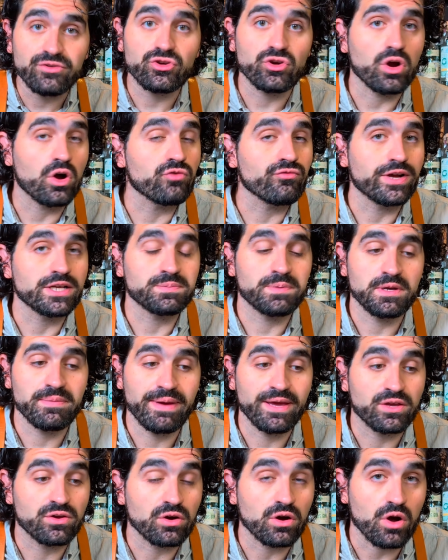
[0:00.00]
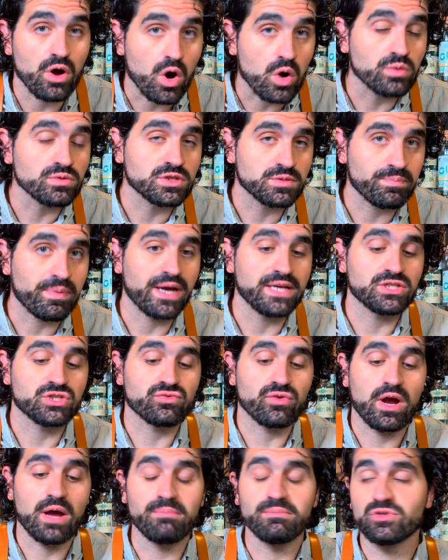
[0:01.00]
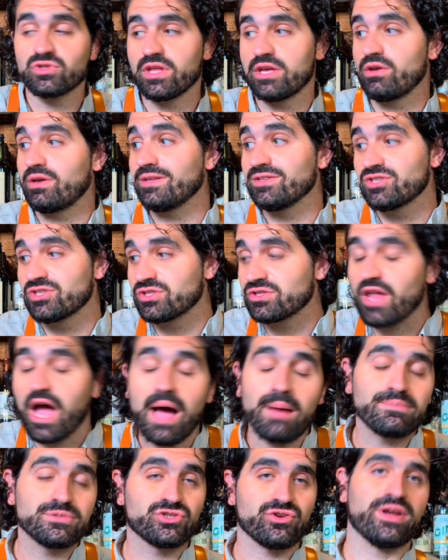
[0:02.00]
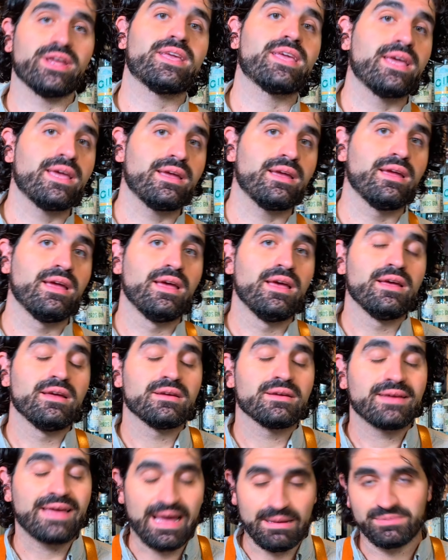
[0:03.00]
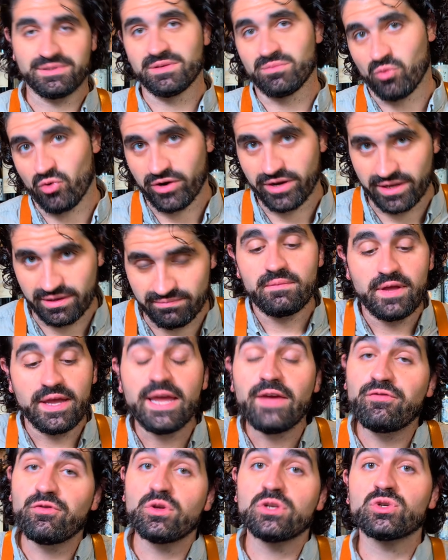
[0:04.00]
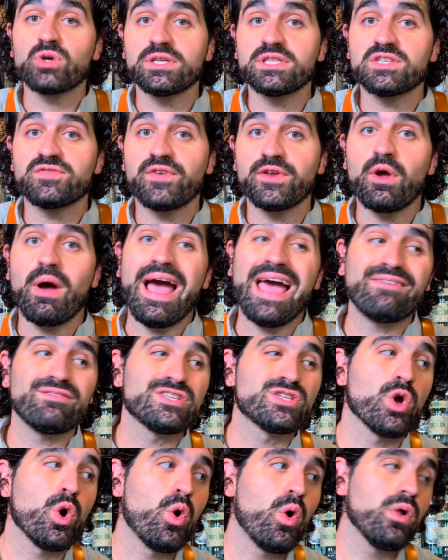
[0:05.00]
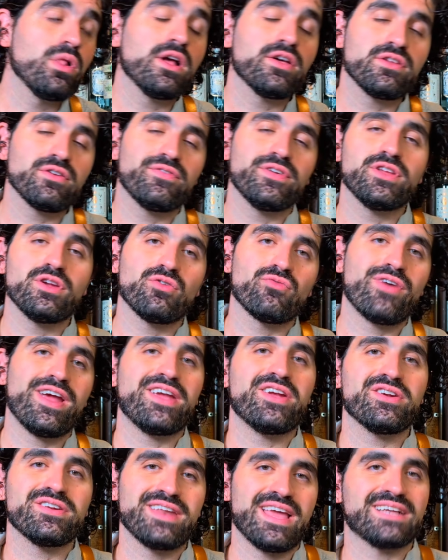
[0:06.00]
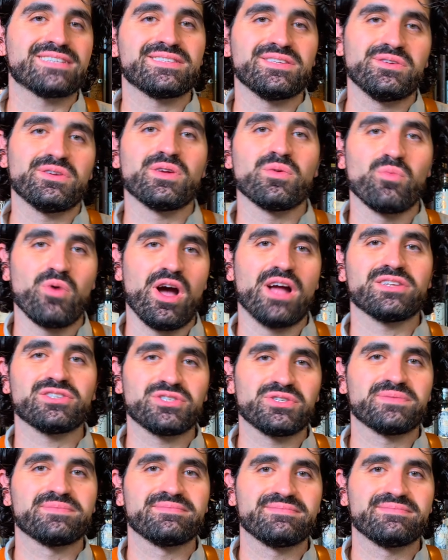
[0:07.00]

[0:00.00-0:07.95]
your own recipe to make your own spiced rum so you can stop drinking Captain Morgan. If you enjoyed this video, I have this whole other video right here next that you can watch.